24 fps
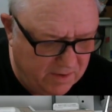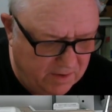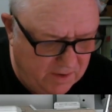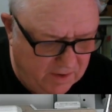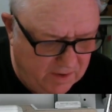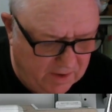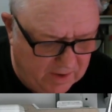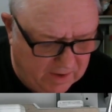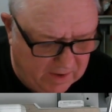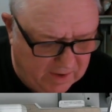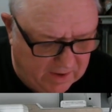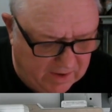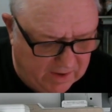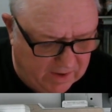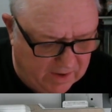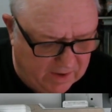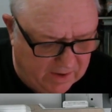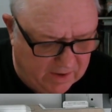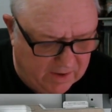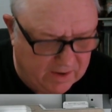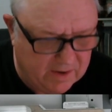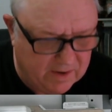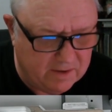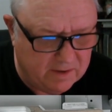
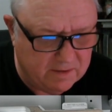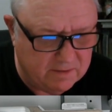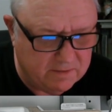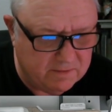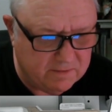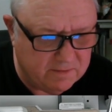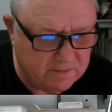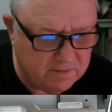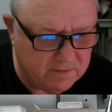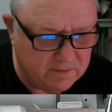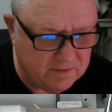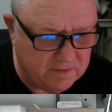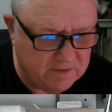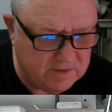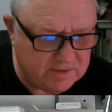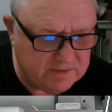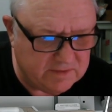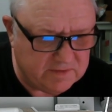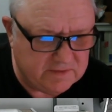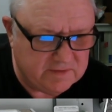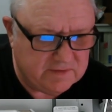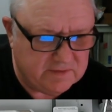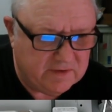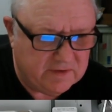And let's
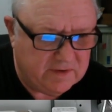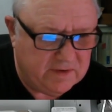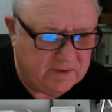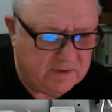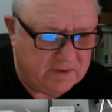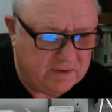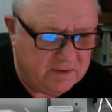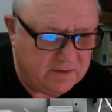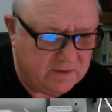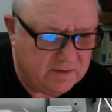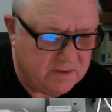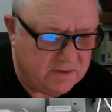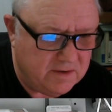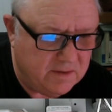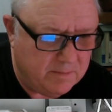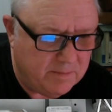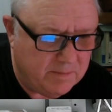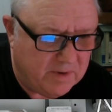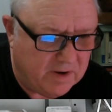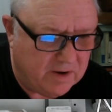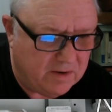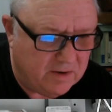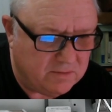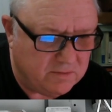see
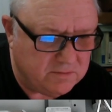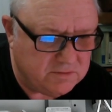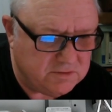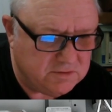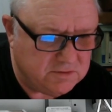about.